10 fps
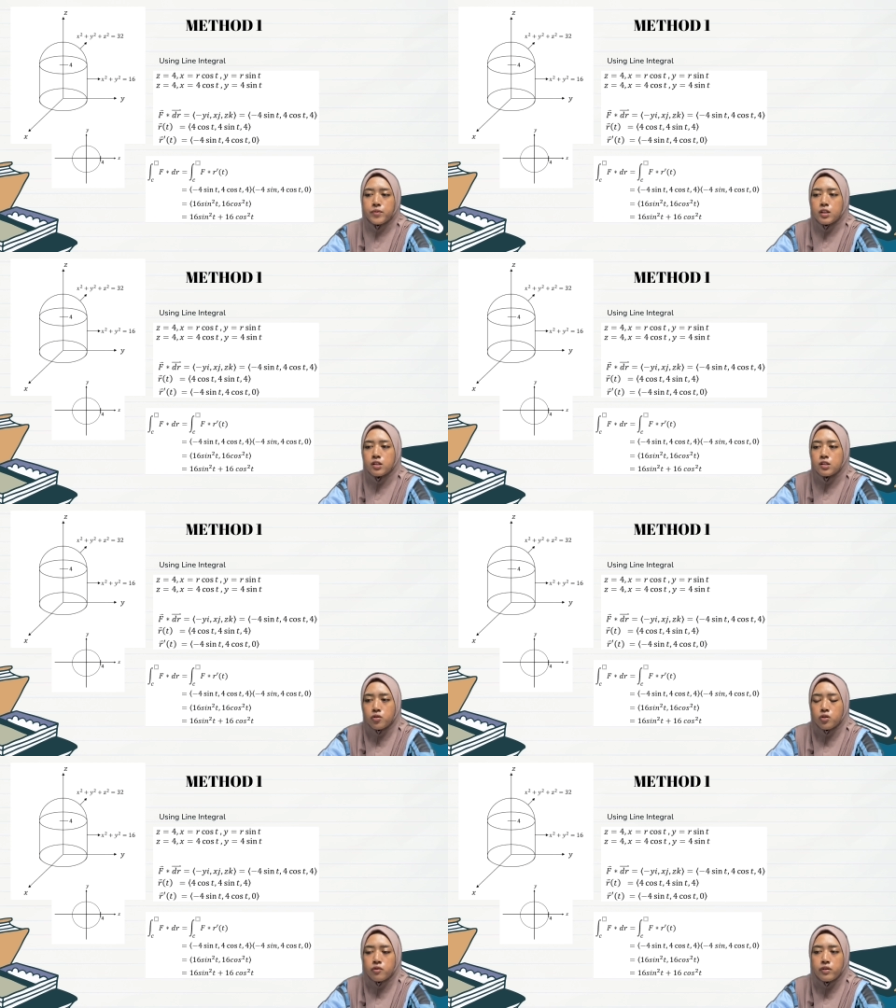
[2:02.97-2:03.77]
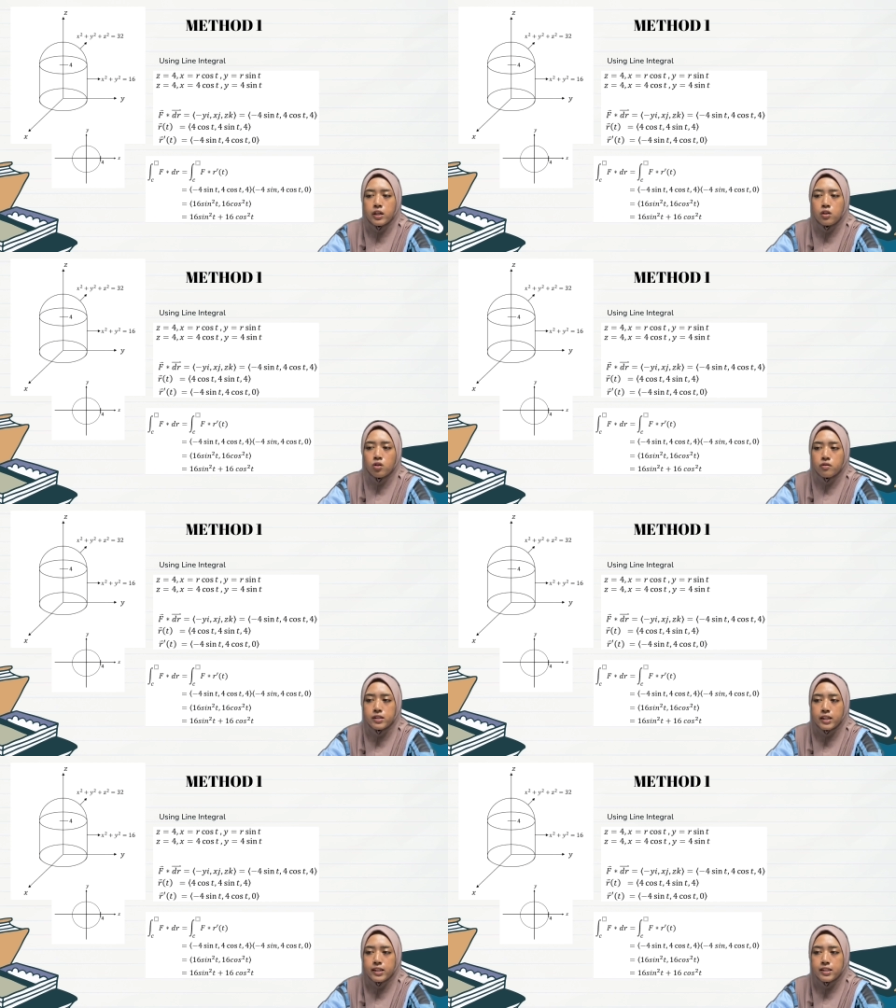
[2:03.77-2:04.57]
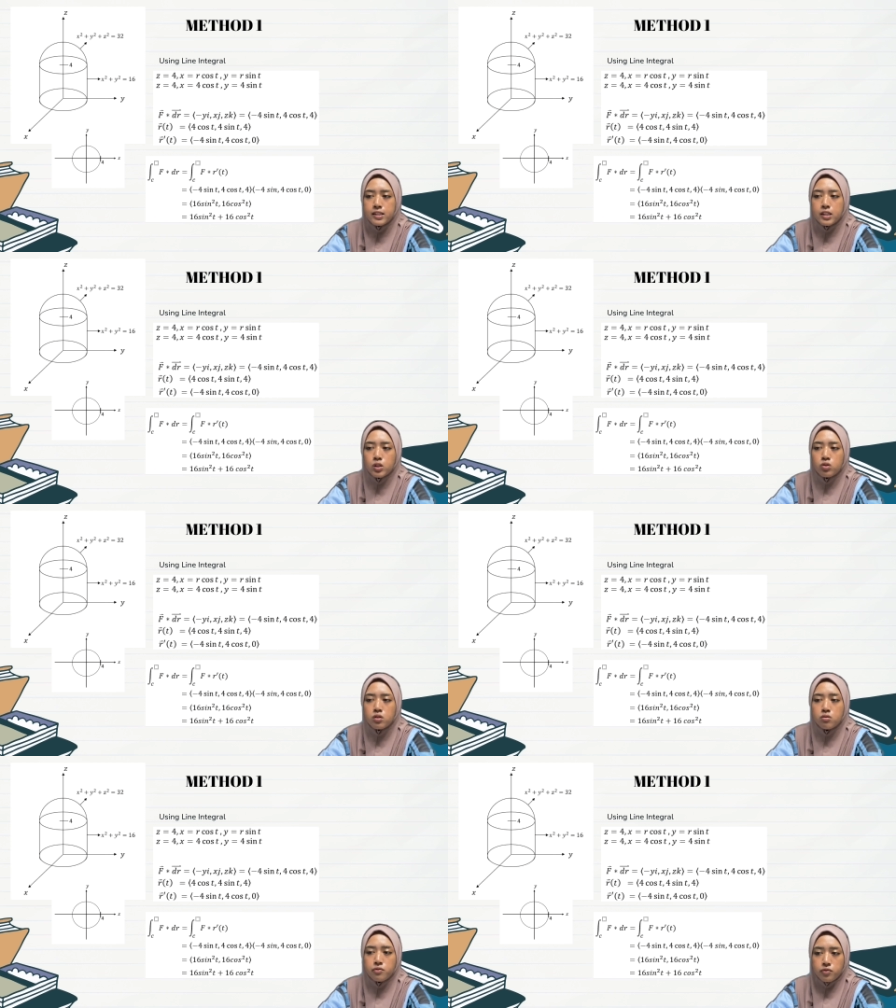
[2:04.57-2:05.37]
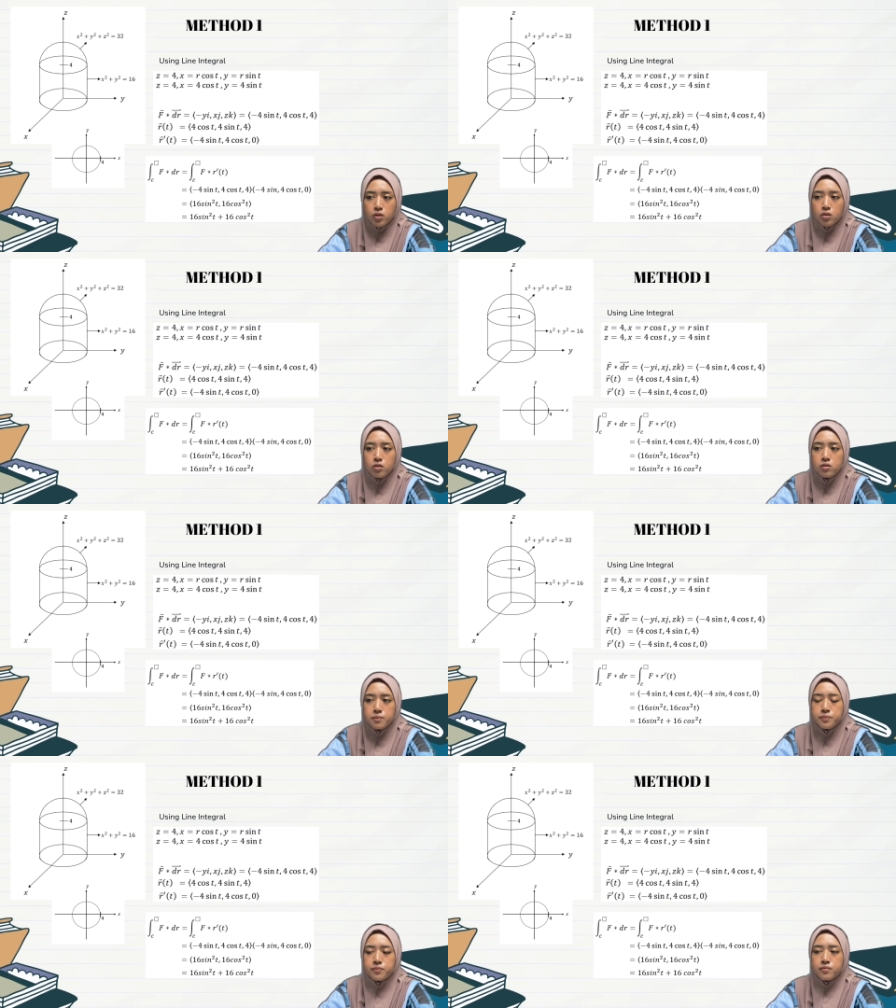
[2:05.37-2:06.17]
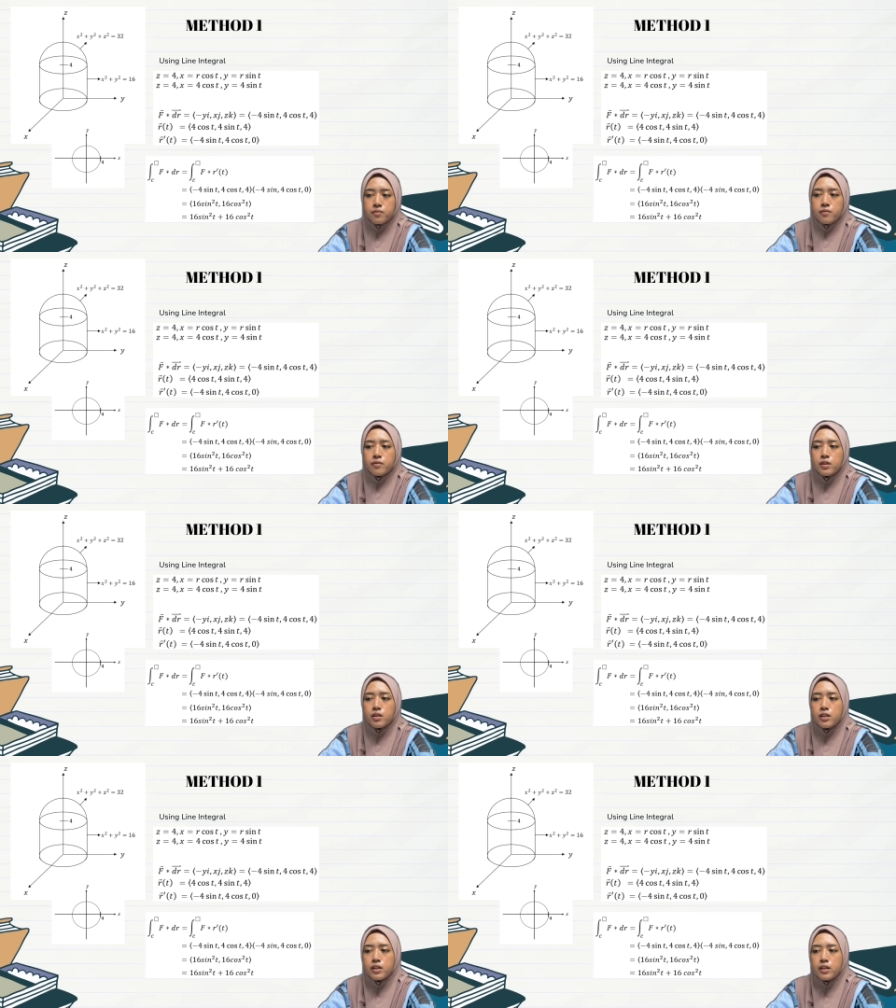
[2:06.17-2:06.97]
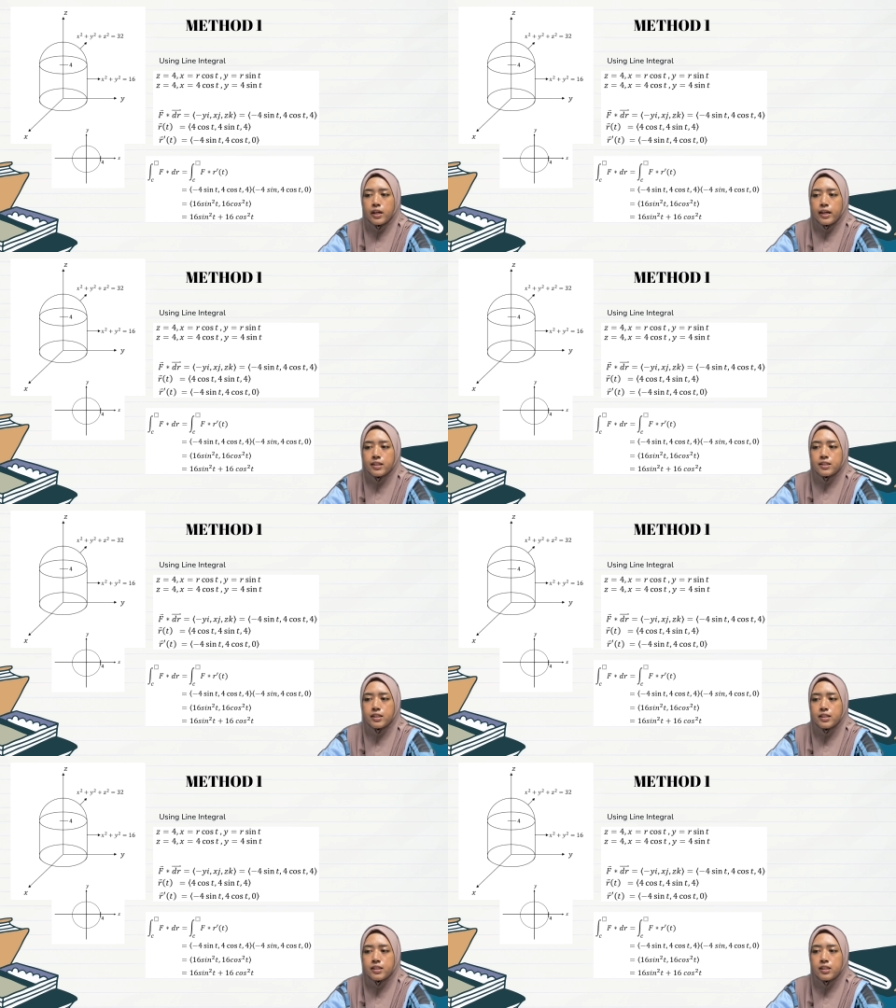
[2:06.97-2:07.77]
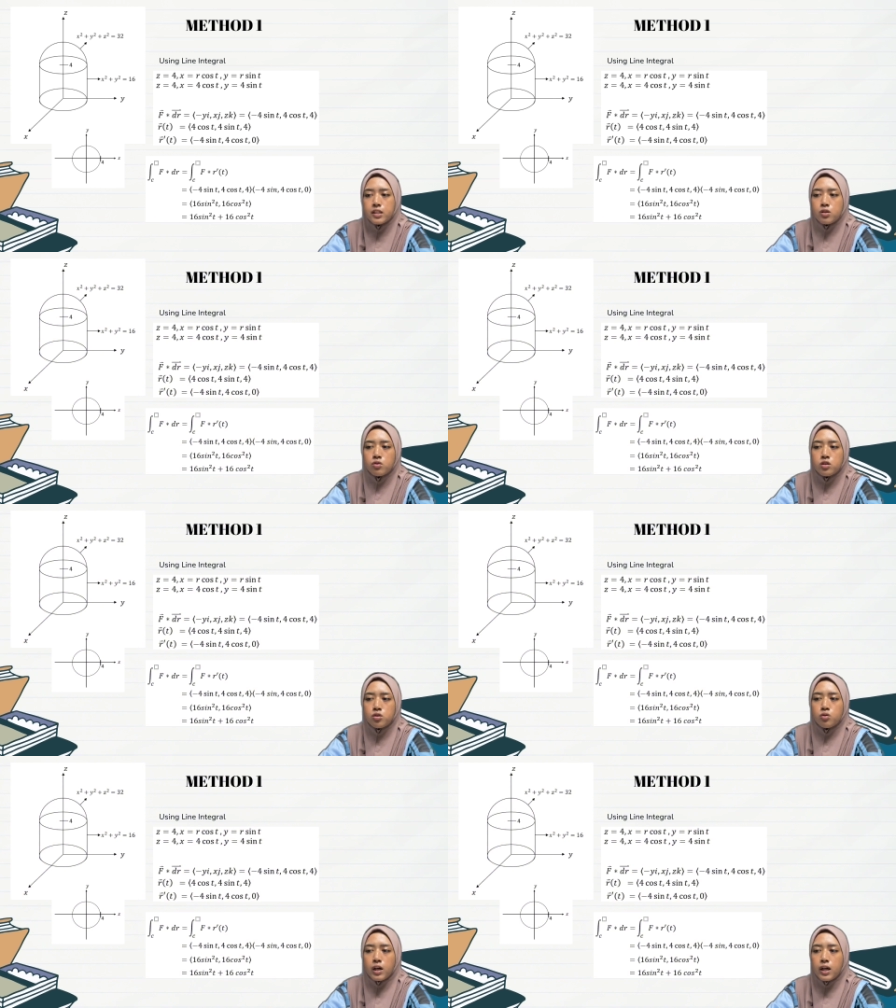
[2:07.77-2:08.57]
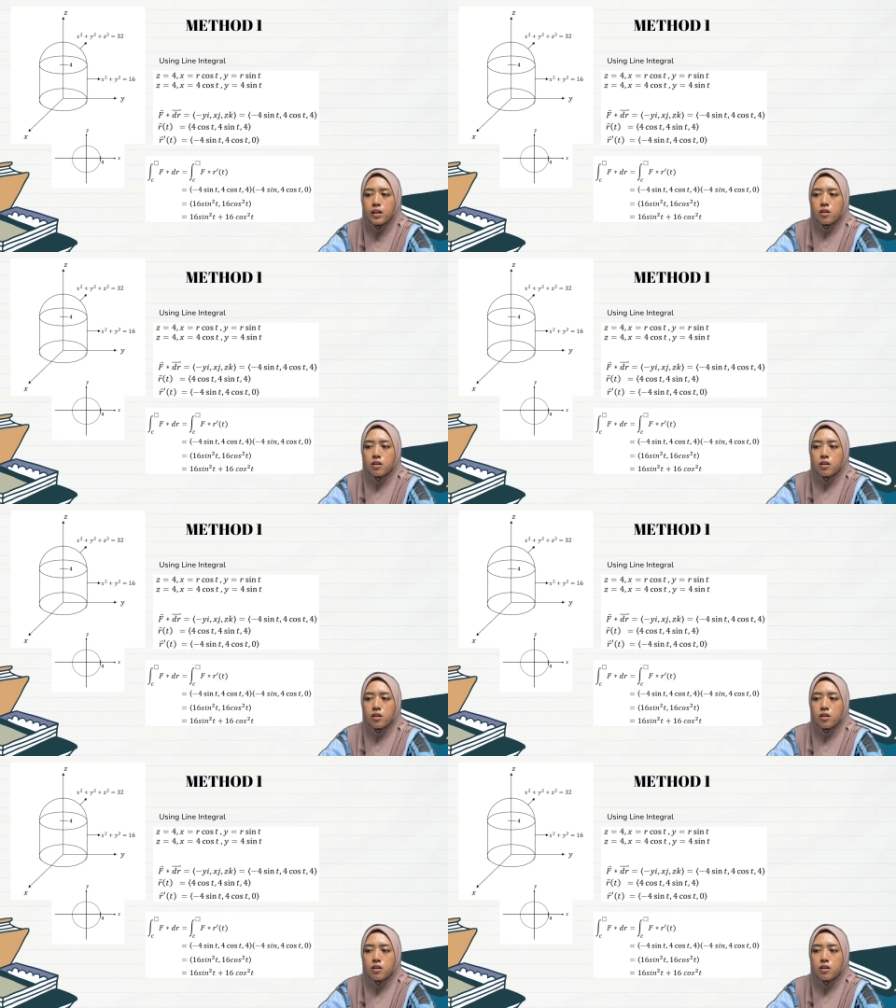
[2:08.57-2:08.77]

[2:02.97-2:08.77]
we need to find z, x and y. For value of z is equal to 4,